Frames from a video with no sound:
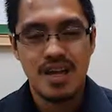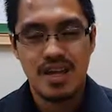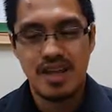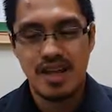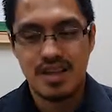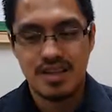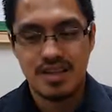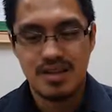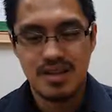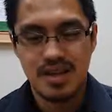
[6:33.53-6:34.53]
and that
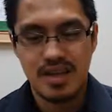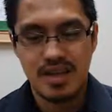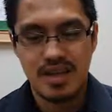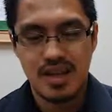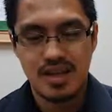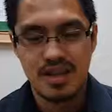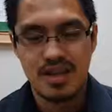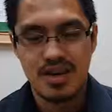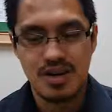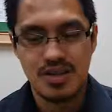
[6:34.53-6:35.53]
it
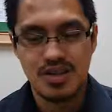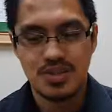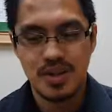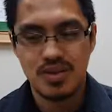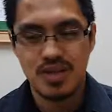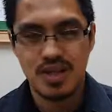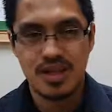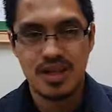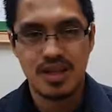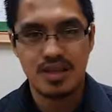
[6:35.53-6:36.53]
encouraged me to see
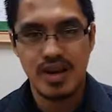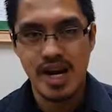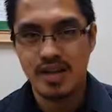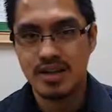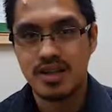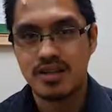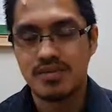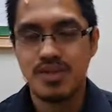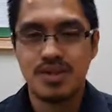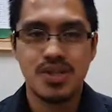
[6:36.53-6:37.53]
that regardless
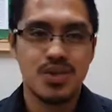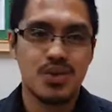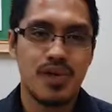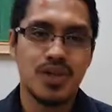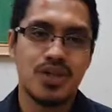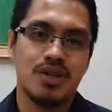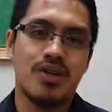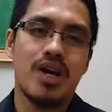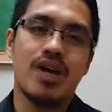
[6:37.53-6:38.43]
of their situation,